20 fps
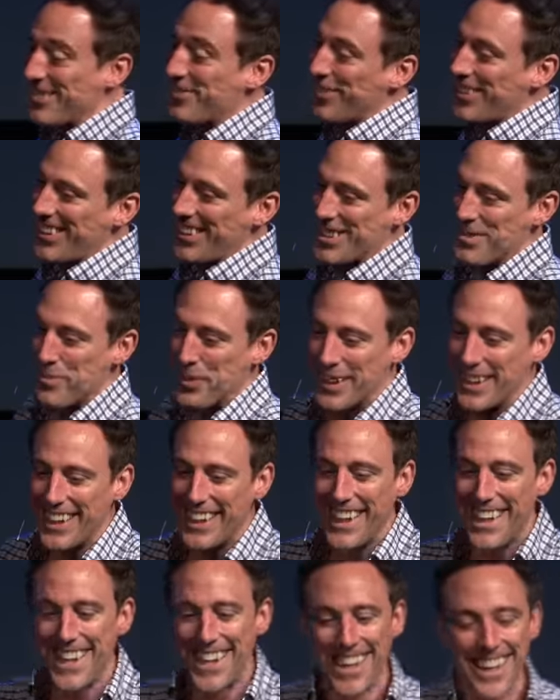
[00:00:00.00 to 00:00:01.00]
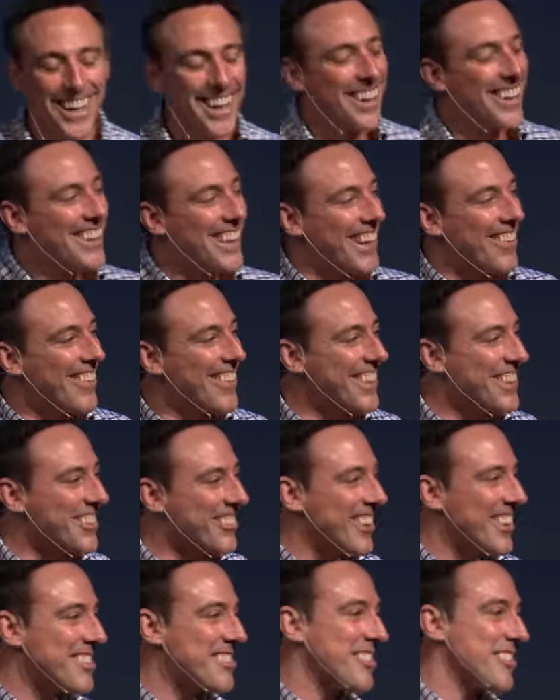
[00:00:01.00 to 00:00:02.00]
funny, but okay, we're in the
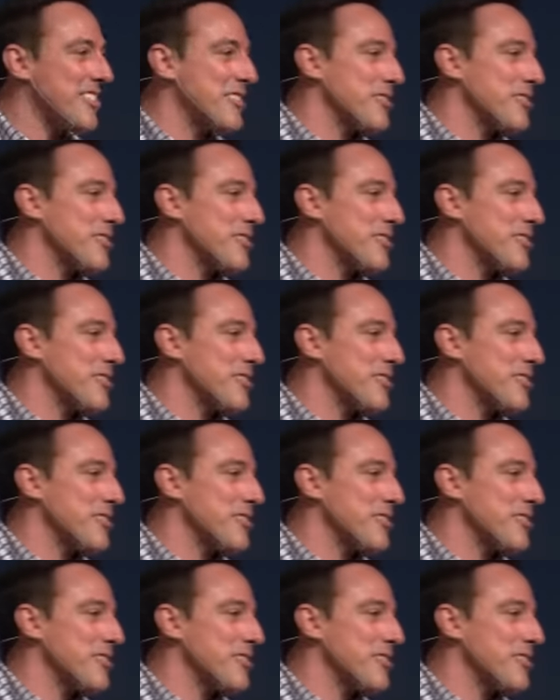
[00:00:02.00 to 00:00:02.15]
rest of the